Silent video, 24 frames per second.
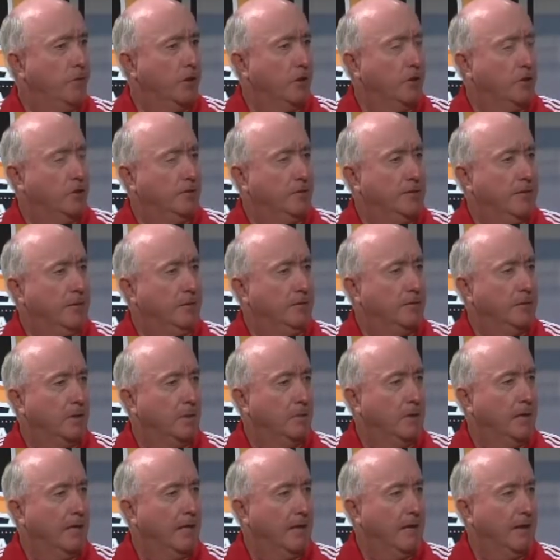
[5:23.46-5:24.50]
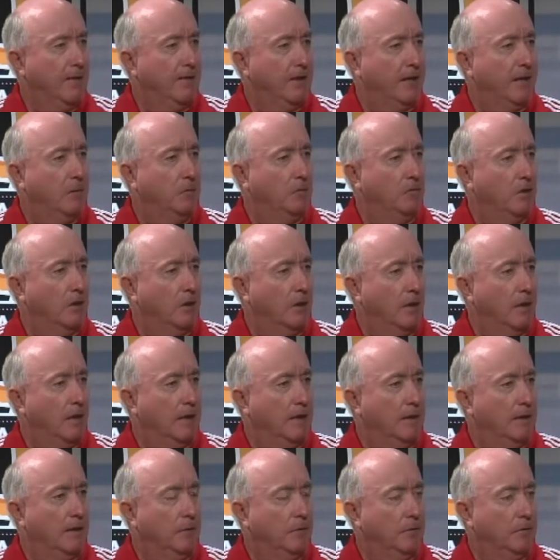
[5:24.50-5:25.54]
very good teams coming in. I think it was a,
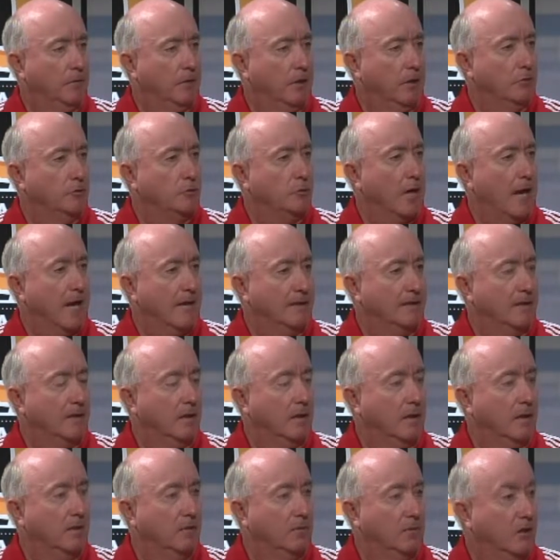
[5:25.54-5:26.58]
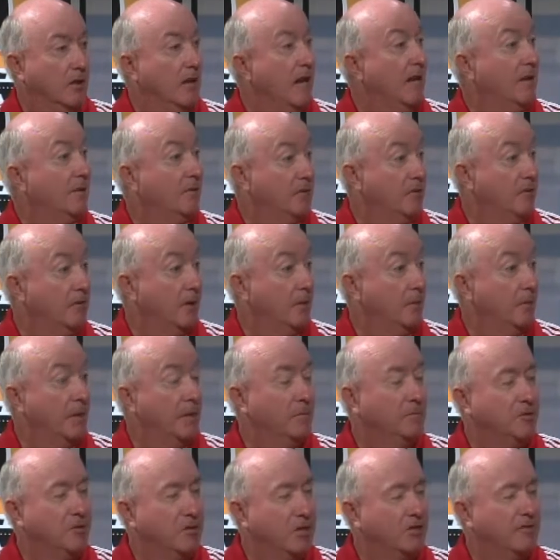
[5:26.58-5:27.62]
it attracted a, it was a lot of excitement.
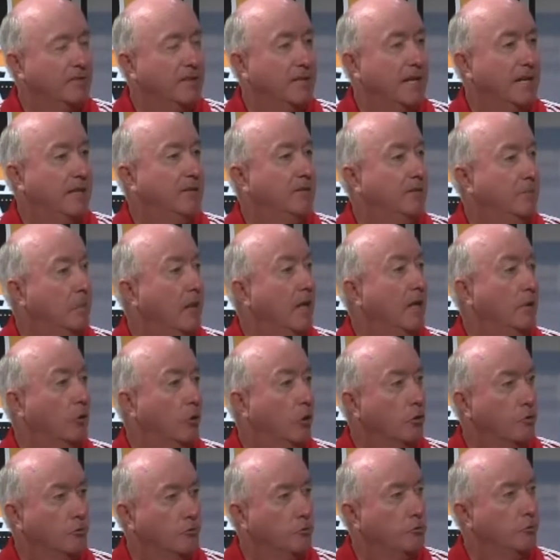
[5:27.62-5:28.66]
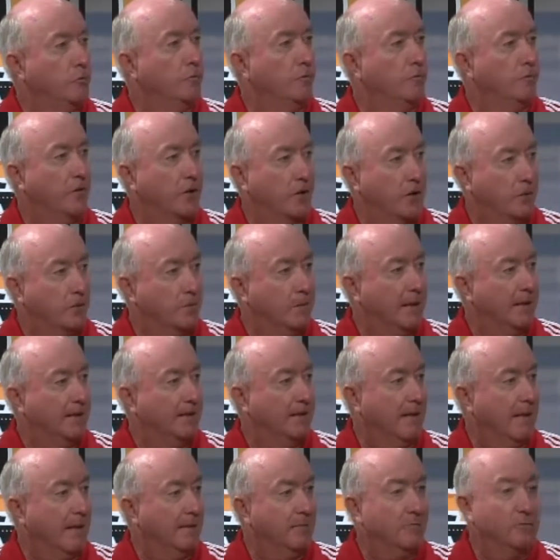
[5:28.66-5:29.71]
I mean, Chelsea and A C Milan are two very big
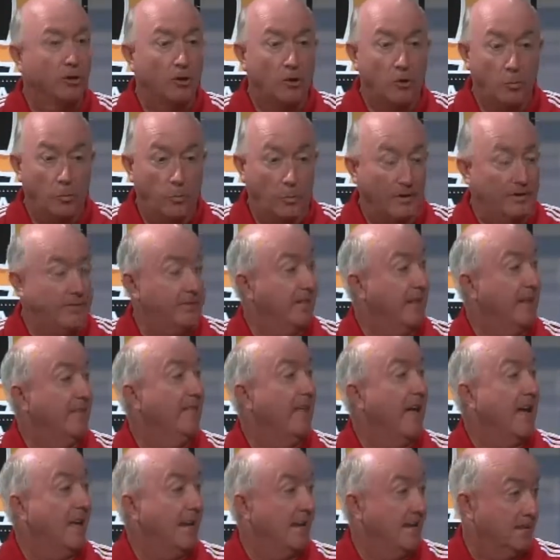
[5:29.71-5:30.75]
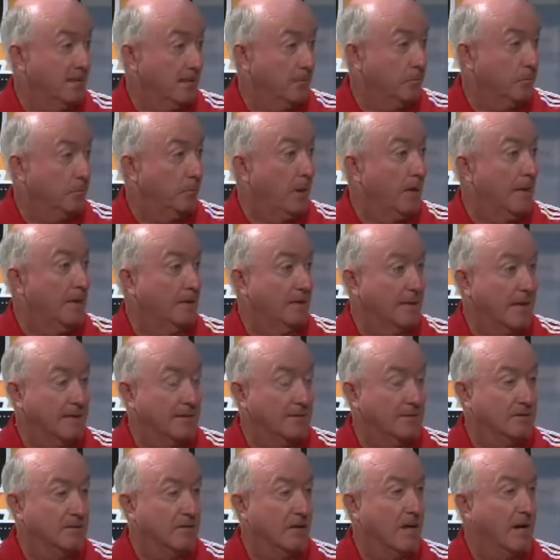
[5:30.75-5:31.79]
names. We said that at the at,
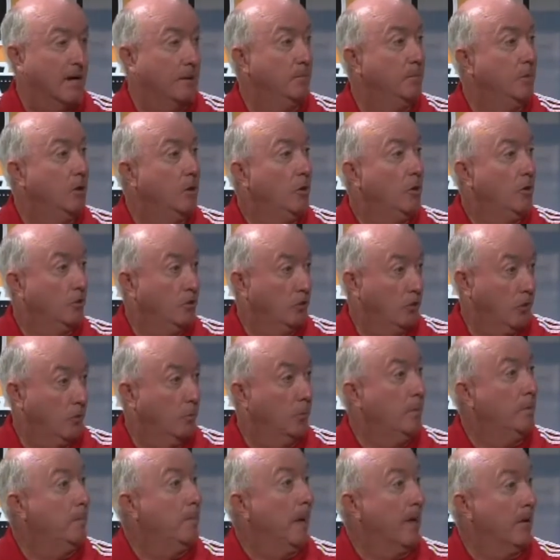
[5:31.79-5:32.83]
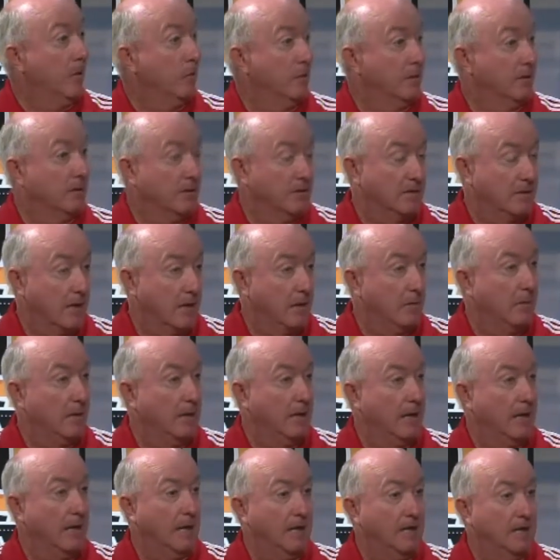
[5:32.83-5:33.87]
at the time, you know, we bet on it at the time,
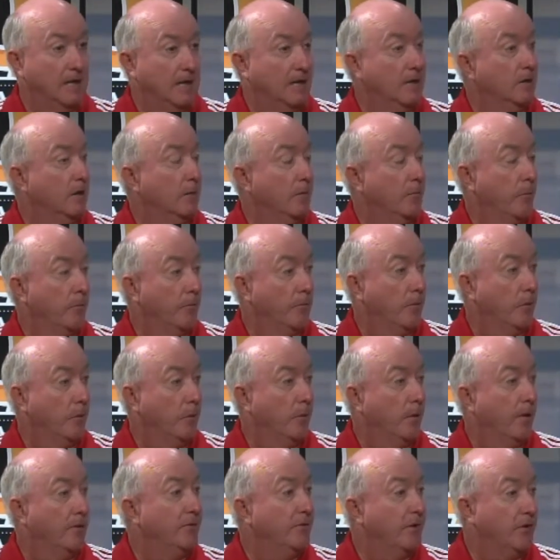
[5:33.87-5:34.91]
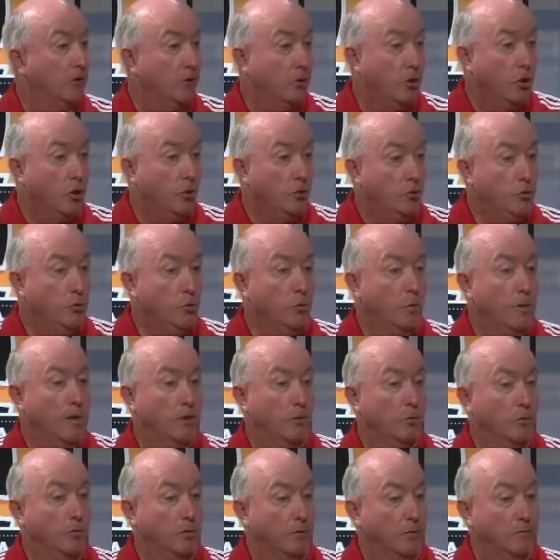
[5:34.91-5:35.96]
and, and it did come through. I think you
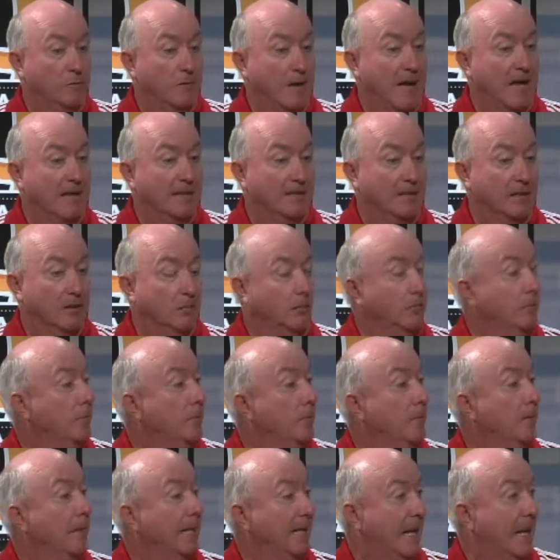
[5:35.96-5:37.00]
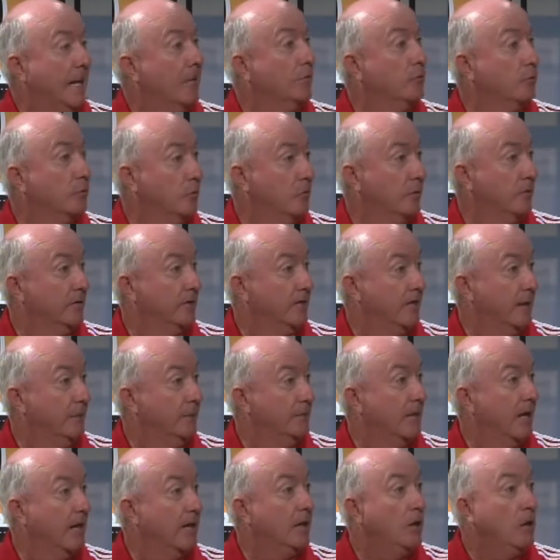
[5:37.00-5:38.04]
hit on the fact that there's so many games going on the
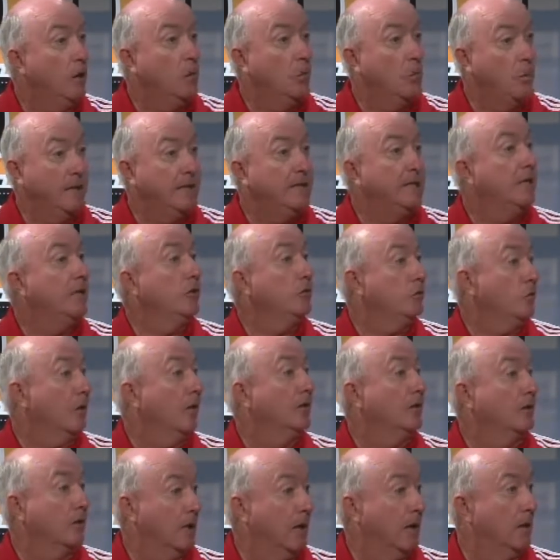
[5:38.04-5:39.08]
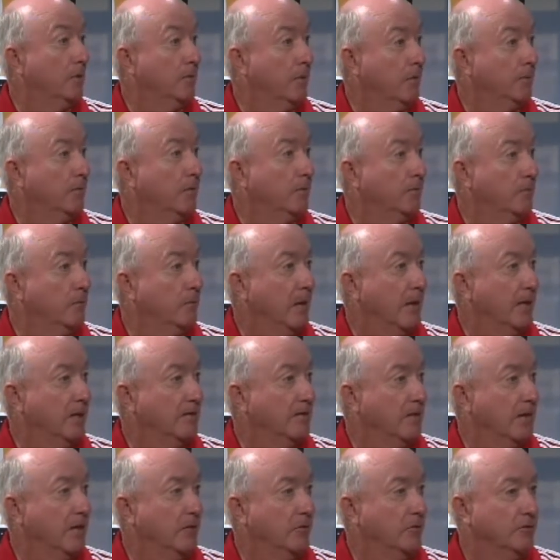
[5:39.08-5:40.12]
same day. We did attract a lot of people from
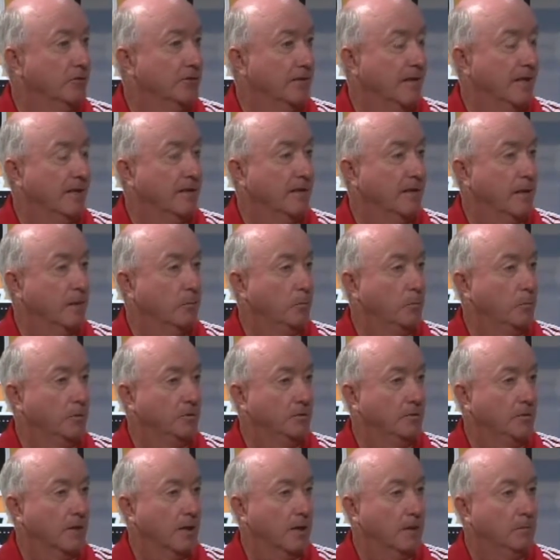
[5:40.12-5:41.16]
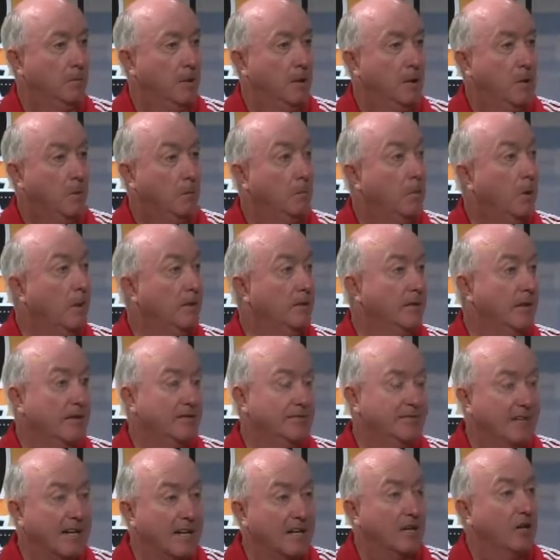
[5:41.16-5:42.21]
outside of our state at that point in time, but
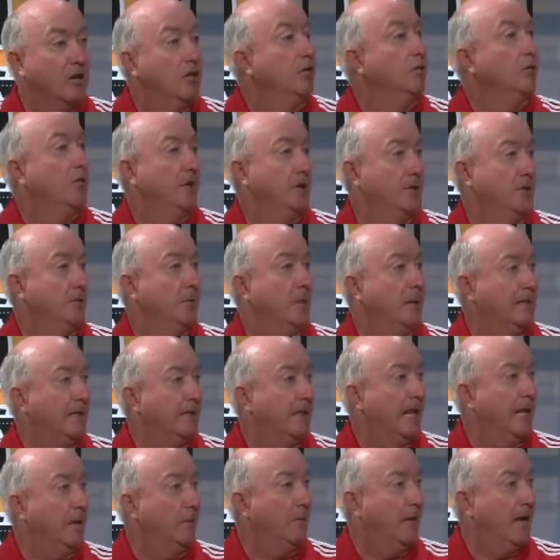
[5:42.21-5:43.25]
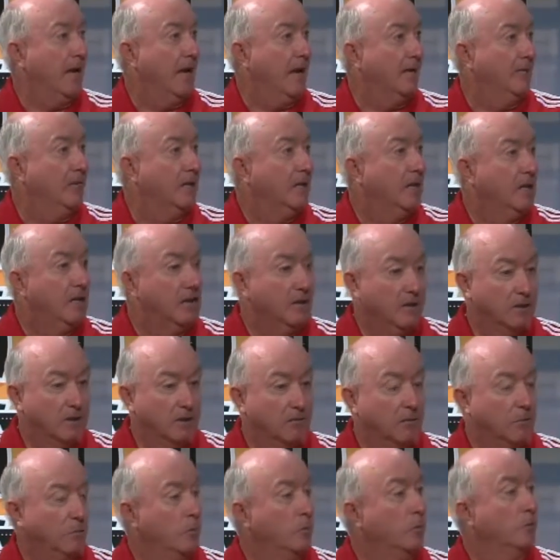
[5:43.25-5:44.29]
that's not underestimate the game we have.
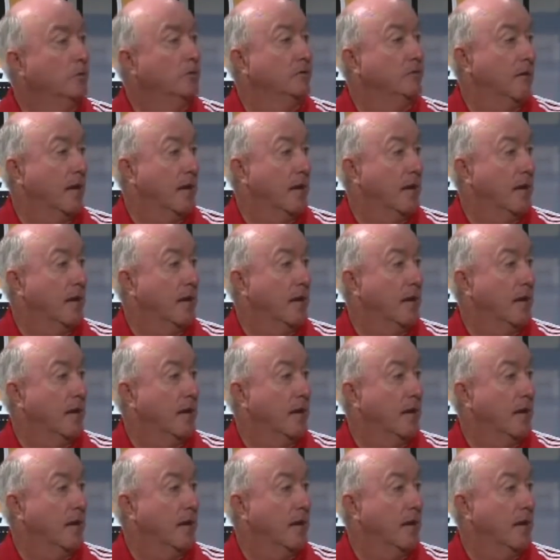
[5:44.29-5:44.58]
Liverpool and